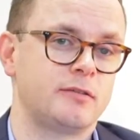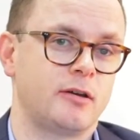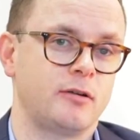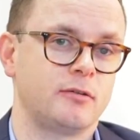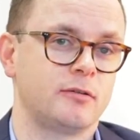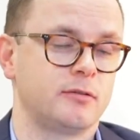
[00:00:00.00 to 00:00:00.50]

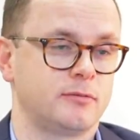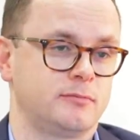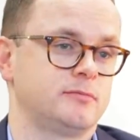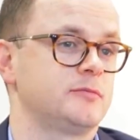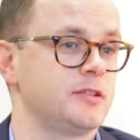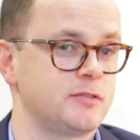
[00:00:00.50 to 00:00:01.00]
so
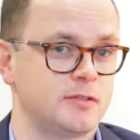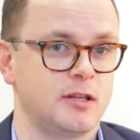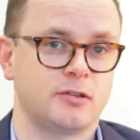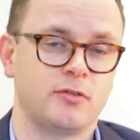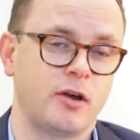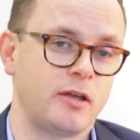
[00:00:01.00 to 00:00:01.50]
just
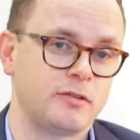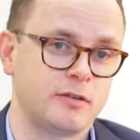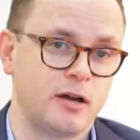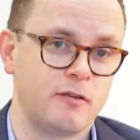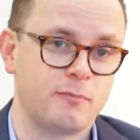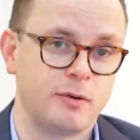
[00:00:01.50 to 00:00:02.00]
satisfy
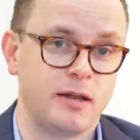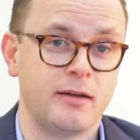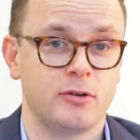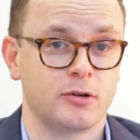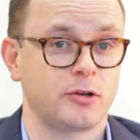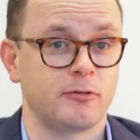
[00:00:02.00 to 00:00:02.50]
yourself, but
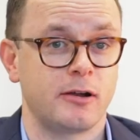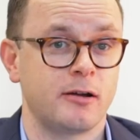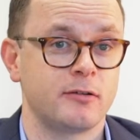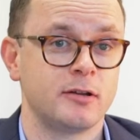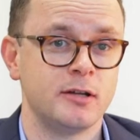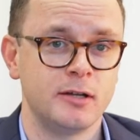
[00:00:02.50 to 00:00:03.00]
have a look
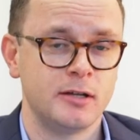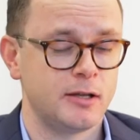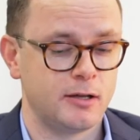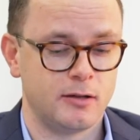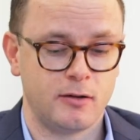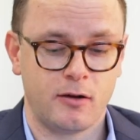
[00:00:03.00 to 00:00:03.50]
around.
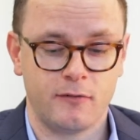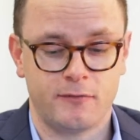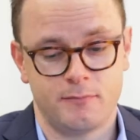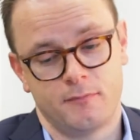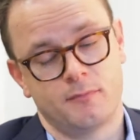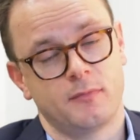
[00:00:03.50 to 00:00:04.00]

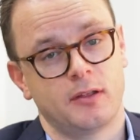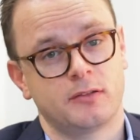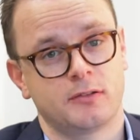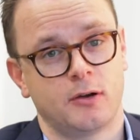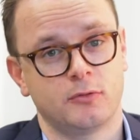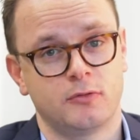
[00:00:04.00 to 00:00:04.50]
I've
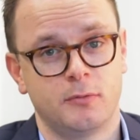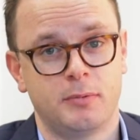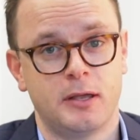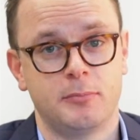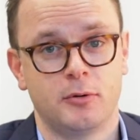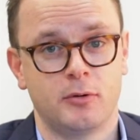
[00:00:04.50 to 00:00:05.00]
sold to
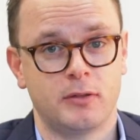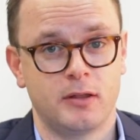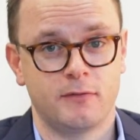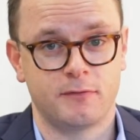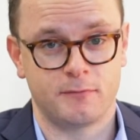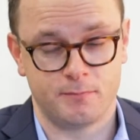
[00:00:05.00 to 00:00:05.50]
people and
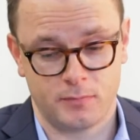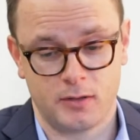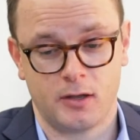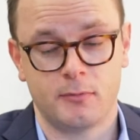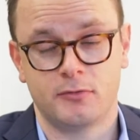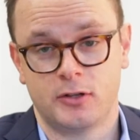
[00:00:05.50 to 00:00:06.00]
they've
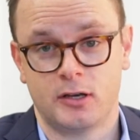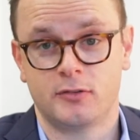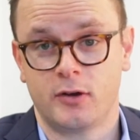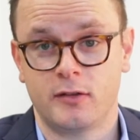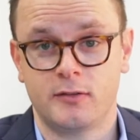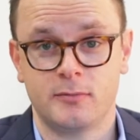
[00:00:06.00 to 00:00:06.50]

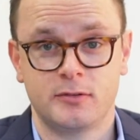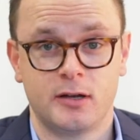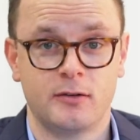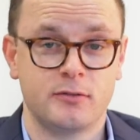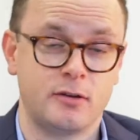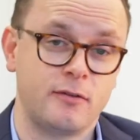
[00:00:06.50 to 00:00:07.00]
satisfied
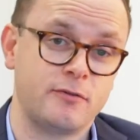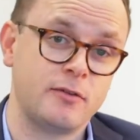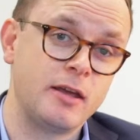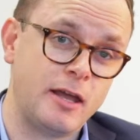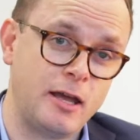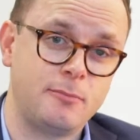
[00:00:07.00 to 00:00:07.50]
themselves, and I've
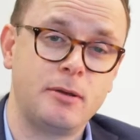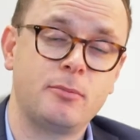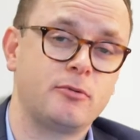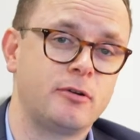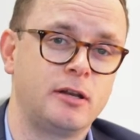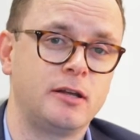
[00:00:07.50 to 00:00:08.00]
had
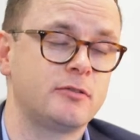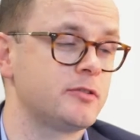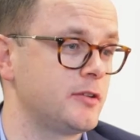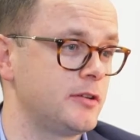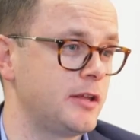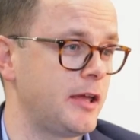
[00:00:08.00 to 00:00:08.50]
people really
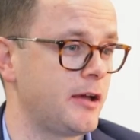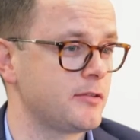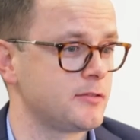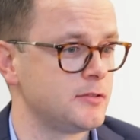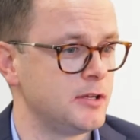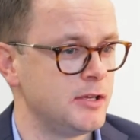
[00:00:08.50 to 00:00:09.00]
interested in the
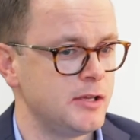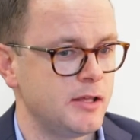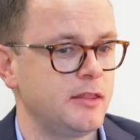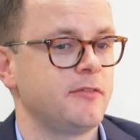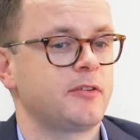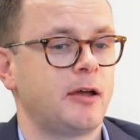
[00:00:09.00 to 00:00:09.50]
house.
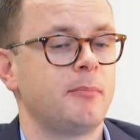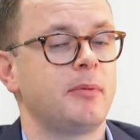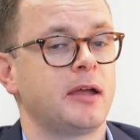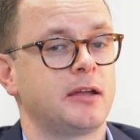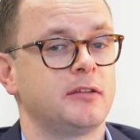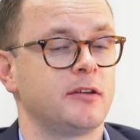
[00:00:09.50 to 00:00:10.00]
They've come
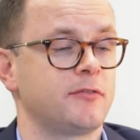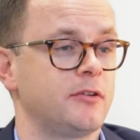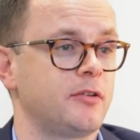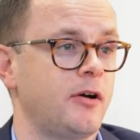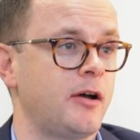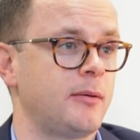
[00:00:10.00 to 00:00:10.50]
back at
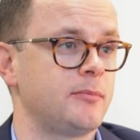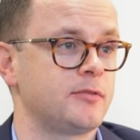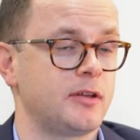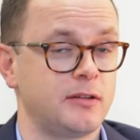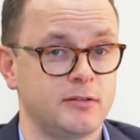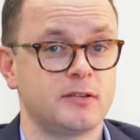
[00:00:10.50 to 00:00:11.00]
different
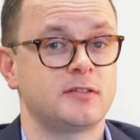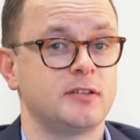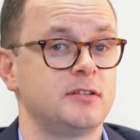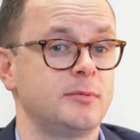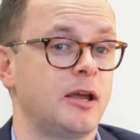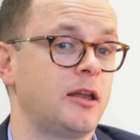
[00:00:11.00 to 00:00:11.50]
times and just
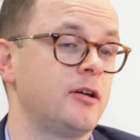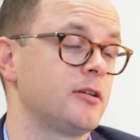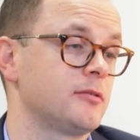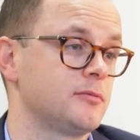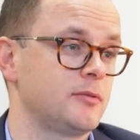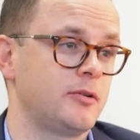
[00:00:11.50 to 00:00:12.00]
said to me, hey look,
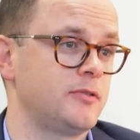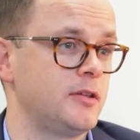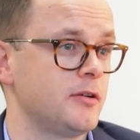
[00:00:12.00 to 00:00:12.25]
I was